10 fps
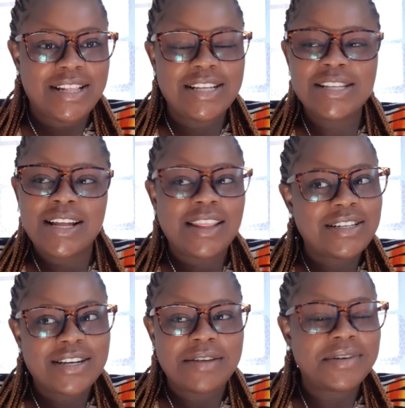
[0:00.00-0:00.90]
These other
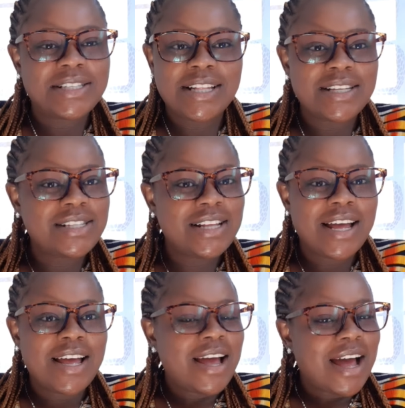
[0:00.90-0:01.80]
trimesters
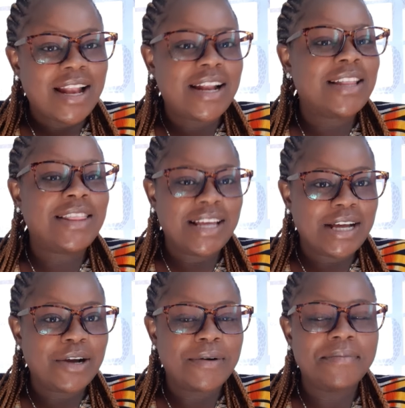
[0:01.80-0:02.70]
are
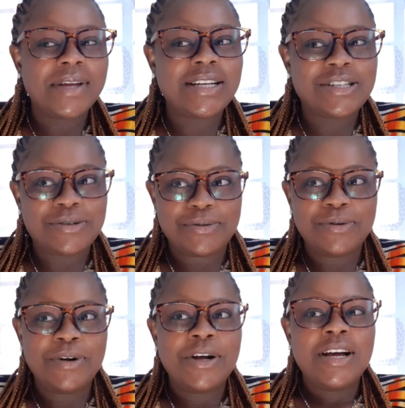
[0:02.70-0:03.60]
nothing compared to